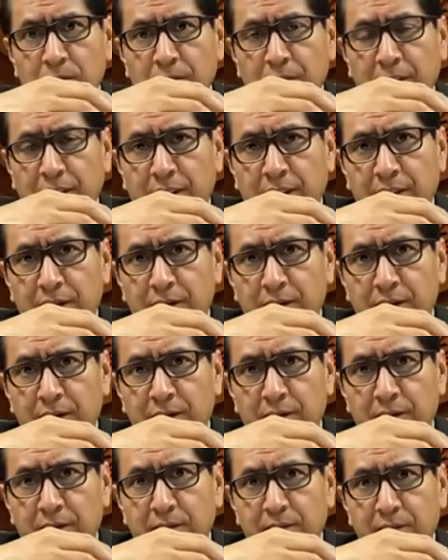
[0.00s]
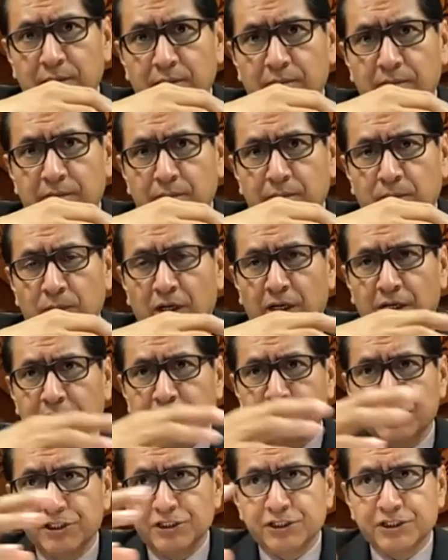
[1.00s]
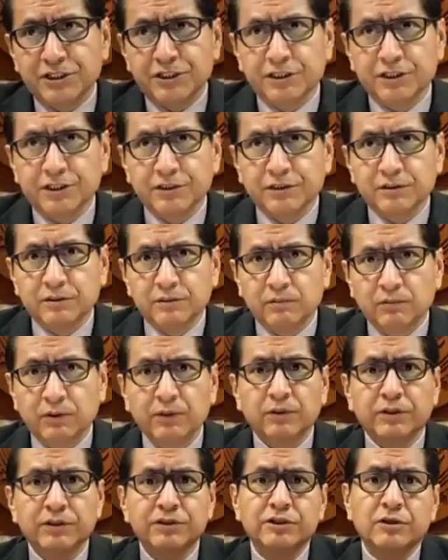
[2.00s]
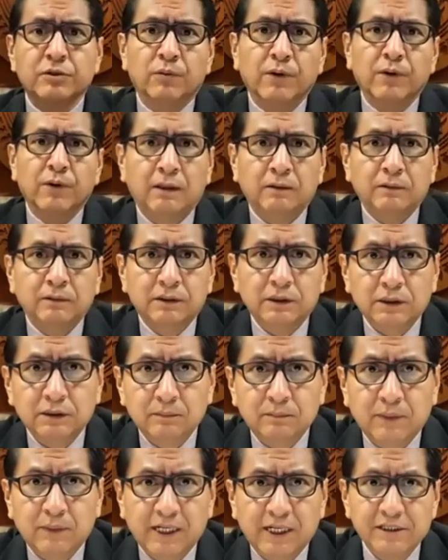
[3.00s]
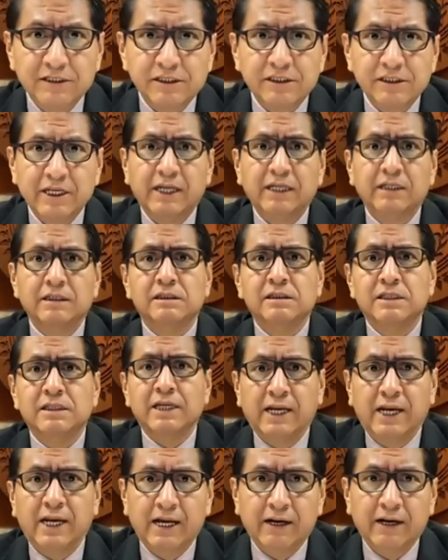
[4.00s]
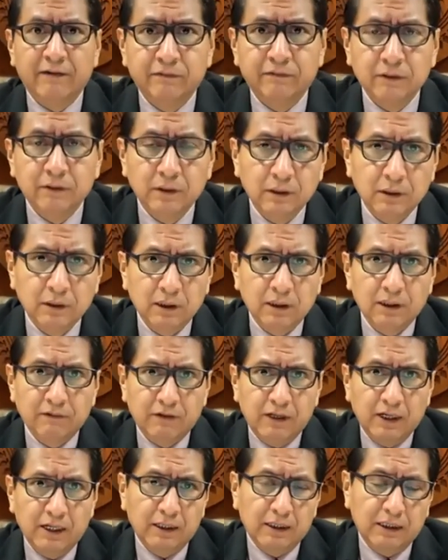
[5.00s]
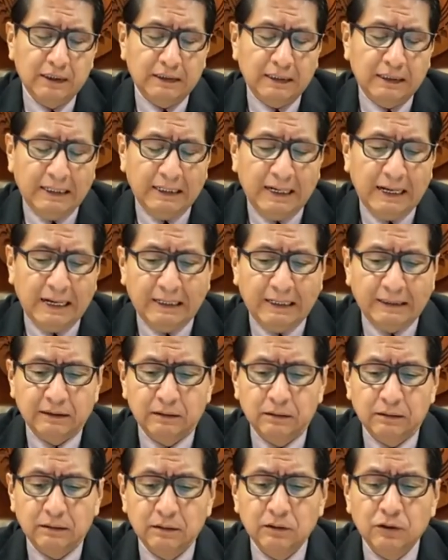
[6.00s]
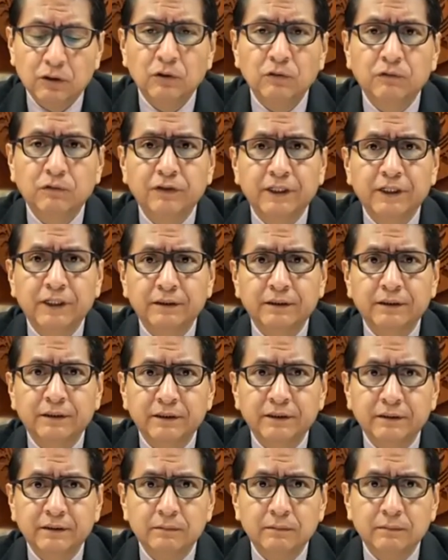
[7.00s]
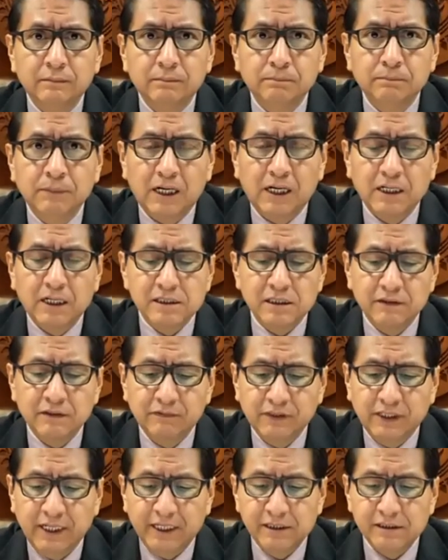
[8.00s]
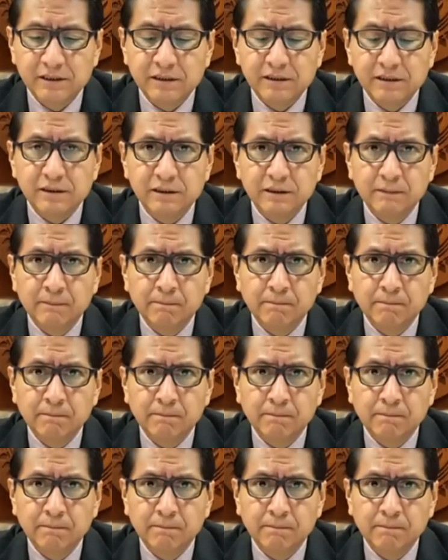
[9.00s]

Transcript: In March, we were surrounded by states that have that had COVID positive cases.